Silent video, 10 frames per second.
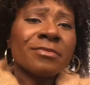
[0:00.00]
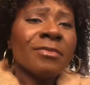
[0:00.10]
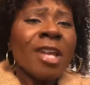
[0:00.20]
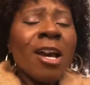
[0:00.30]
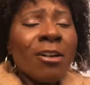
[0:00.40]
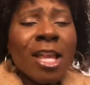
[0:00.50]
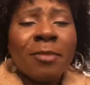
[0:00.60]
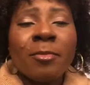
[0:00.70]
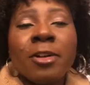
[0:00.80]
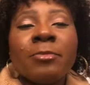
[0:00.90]
I don't like
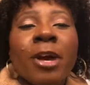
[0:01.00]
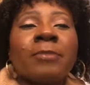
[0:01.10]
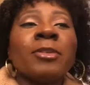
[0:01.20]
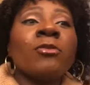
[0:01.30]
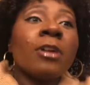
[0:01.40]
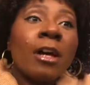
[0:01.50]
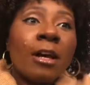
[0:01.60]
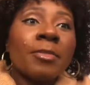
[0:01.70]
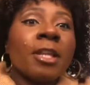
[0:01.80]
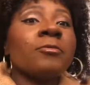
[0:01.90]
one brow going up,
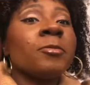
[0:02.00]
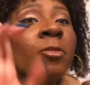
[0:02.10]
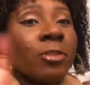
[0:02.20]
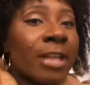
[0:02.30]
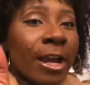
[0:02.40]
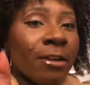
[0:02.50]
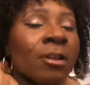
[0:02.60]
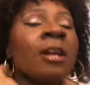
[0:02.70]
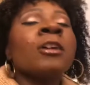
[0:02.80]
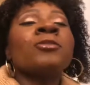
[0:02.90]
the other one going down.
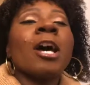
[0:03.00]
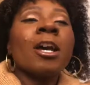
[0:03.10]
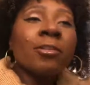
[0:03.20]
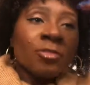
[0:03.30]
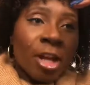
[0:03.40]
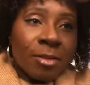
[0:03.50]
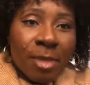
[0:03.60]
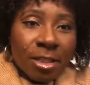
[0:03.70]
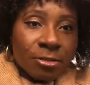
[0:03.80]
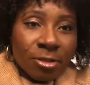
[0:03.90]
So I have to try to make
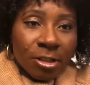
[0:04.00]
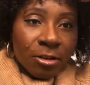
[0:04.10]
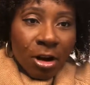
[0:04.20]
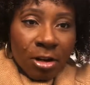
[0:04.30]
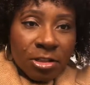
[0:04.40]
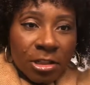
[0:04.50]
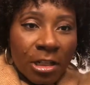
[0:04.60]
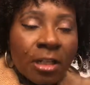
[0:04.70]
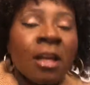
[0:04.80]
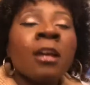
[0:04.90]
sure that they're arched good.
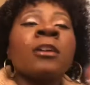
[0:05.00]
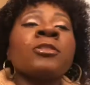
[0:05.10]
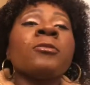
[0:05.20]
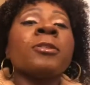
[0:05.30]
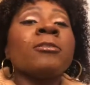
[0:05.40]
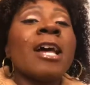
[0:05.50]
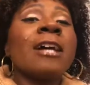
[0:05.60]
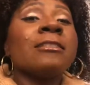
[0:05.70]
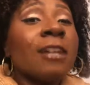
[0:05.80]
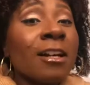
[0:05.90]
So when they're not
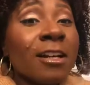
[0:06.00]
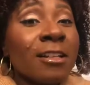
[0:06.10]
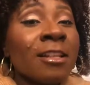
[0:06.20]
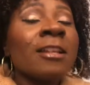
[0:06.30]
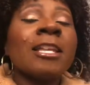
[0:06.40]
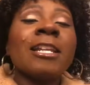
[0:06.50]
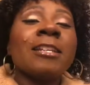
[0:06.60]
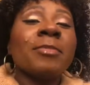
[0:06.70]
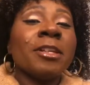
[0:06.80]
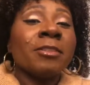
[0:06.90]
done, they need to
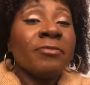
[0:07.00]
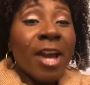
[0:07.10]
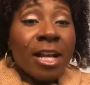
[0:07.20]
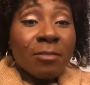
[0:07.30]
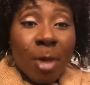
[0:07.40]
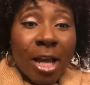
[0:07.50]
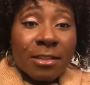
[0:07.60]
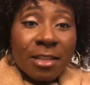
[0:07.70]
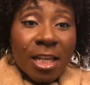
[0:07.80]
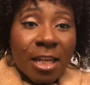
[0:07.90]
be waxed
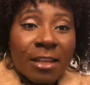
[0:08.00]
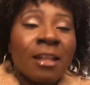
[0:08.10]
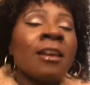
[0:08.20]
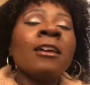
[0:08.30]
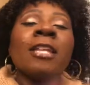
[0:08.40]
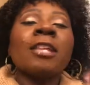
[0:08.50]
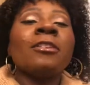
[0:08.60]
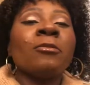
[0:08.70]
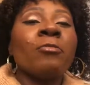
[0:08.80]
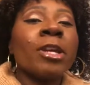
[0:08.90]
again. They
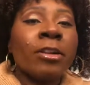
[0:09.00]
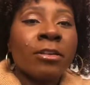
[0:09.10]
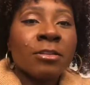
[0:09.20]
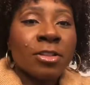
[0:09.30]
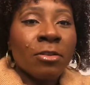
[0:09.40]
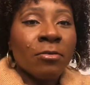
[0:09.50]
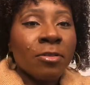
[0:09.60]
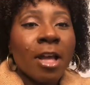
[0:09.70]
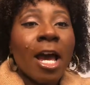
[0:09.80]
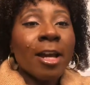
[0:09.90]
look weird. So
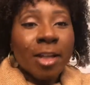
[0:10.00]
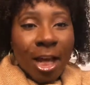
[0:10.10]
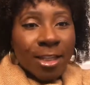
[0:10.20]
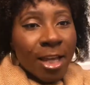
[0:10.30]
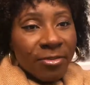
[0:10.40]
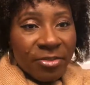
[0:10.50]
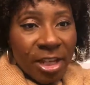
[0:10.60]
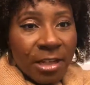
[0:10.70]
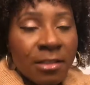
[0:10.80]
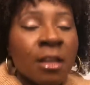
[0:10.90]
I got that fixed.